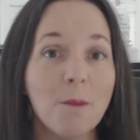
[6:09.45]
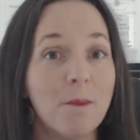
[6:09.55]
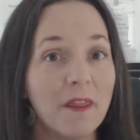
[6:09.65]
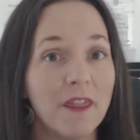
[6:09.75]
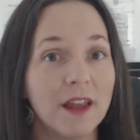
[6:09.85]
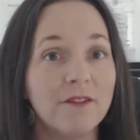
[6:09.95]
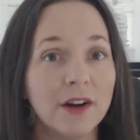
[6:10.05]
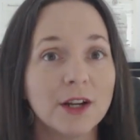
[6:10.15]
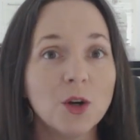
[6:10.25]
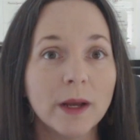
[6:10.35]
but then
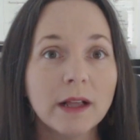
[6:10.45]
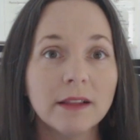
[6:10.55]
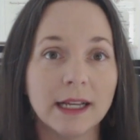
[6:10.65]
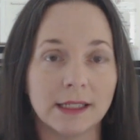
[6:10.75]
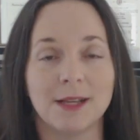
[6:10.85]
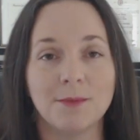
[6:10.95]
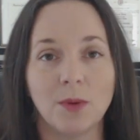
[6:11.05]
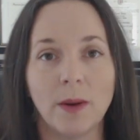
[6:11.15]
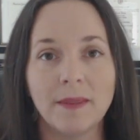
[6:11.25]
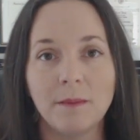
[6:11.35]
very quickly at some point